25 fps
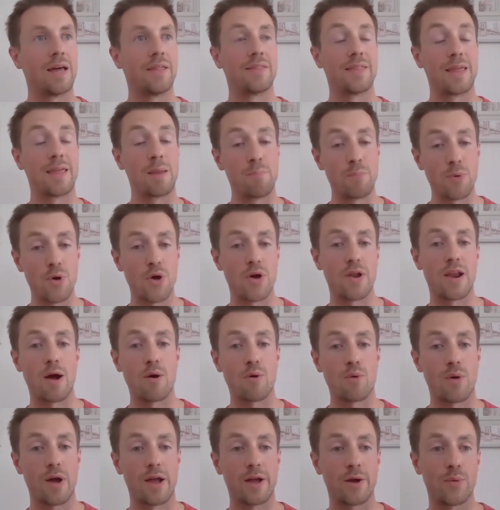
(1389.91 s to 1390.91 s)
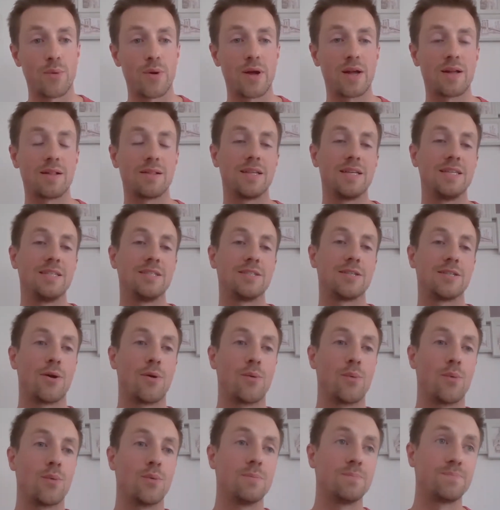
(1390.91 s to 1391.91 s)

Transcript: They burn out quite quickly. So